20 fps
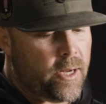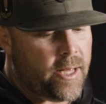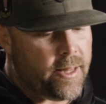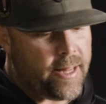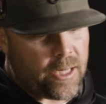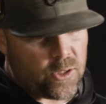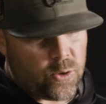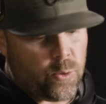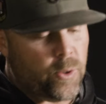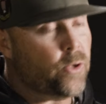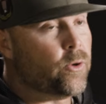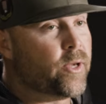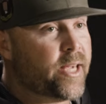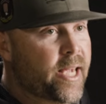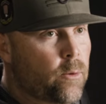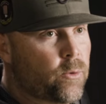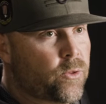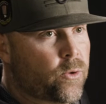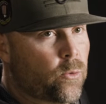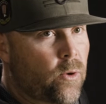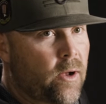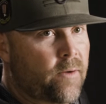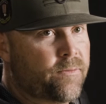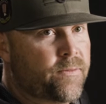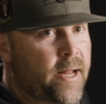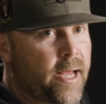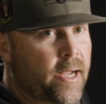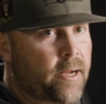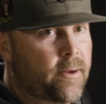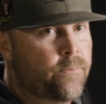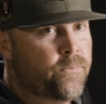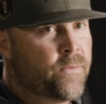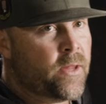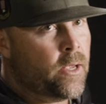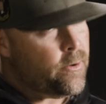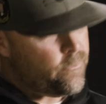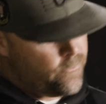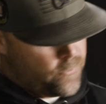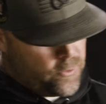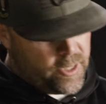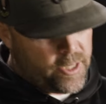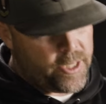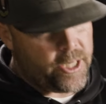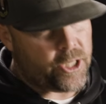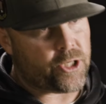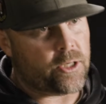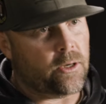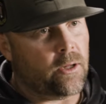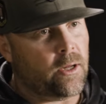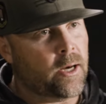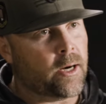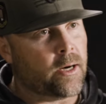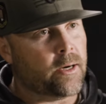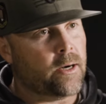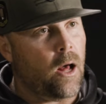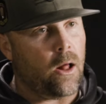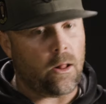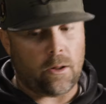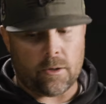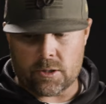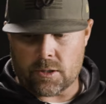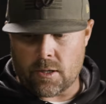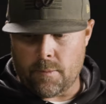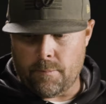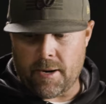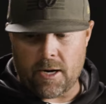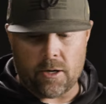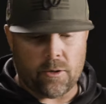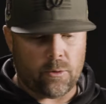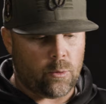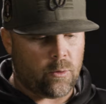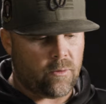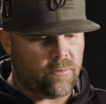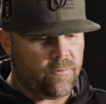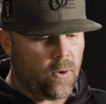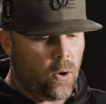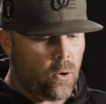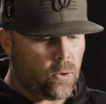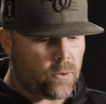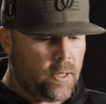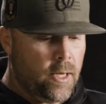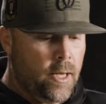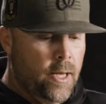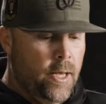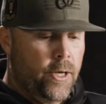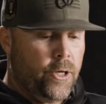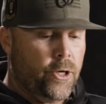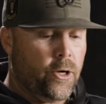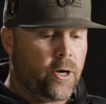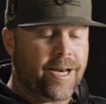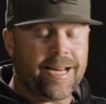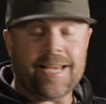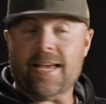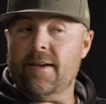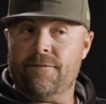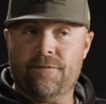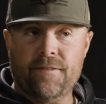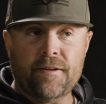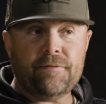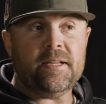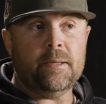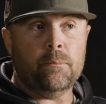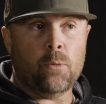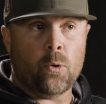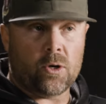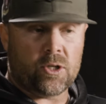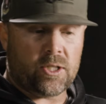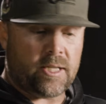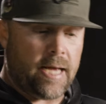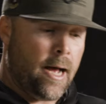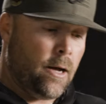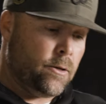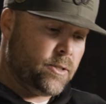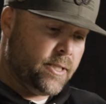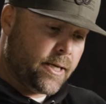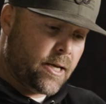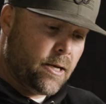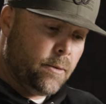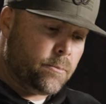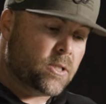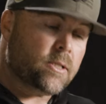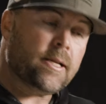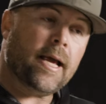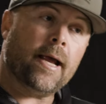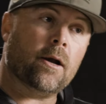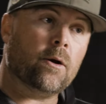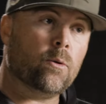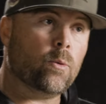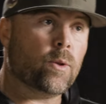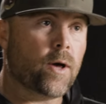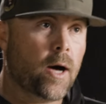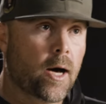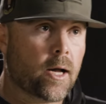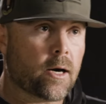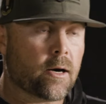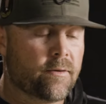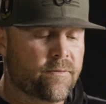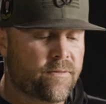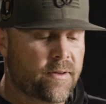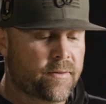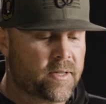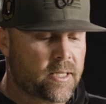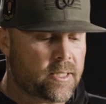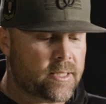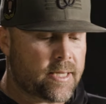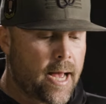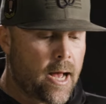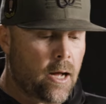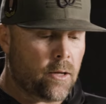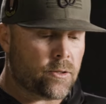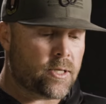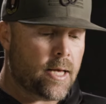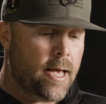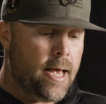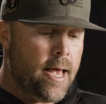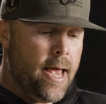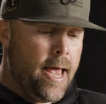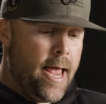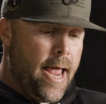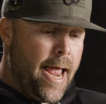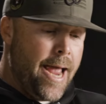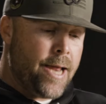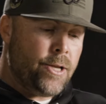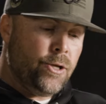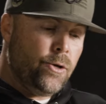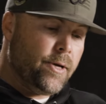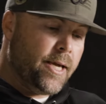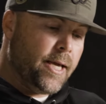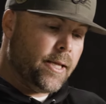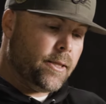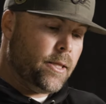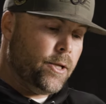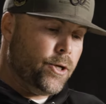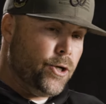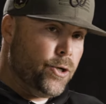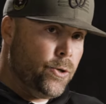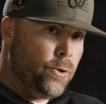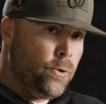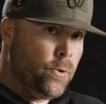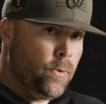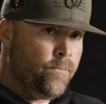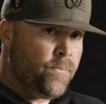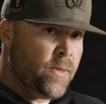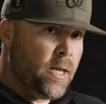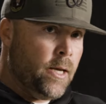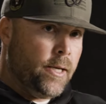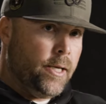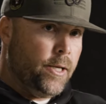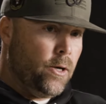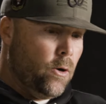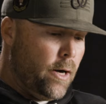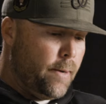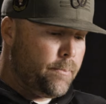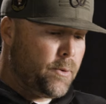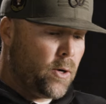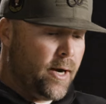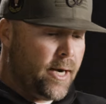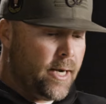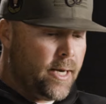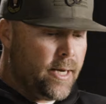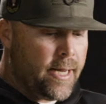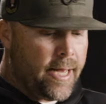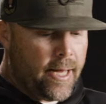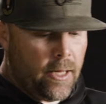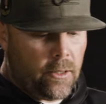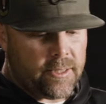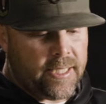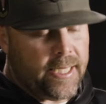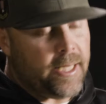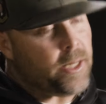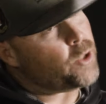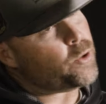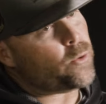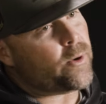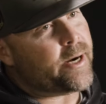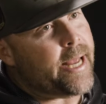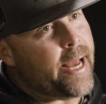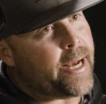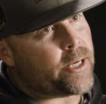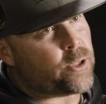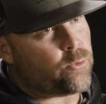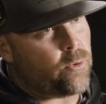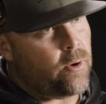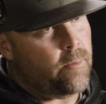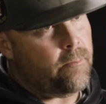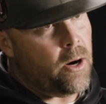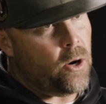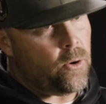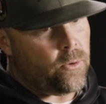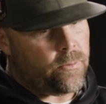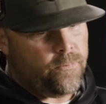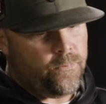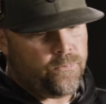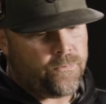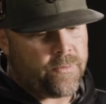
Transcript: And that's what you get with the Roughneck. For an additional $100 compared to the Revolt, you're going to get 50 more sounds. It comes standard with 150 sounds. And you get the new, upgraded LD3X remote.